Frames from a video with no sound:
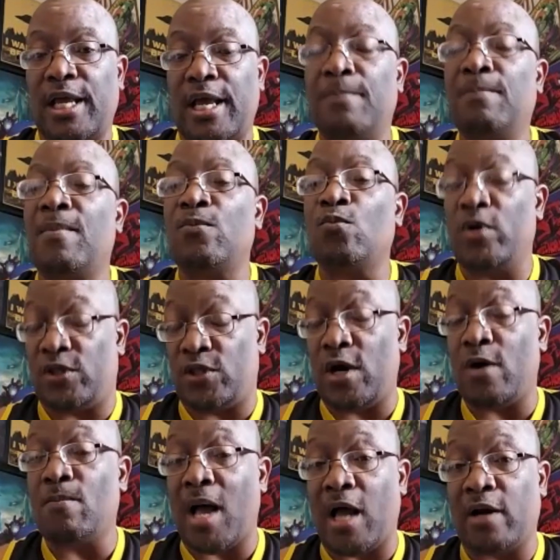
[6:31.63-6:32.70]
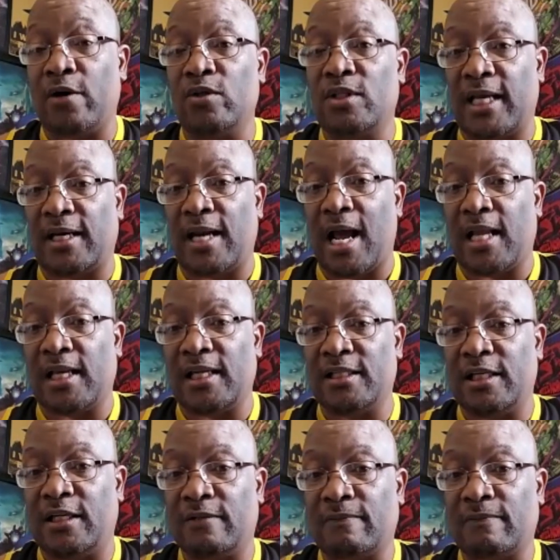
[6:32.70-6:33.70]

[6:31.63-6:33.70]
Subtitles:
and with their modern technology.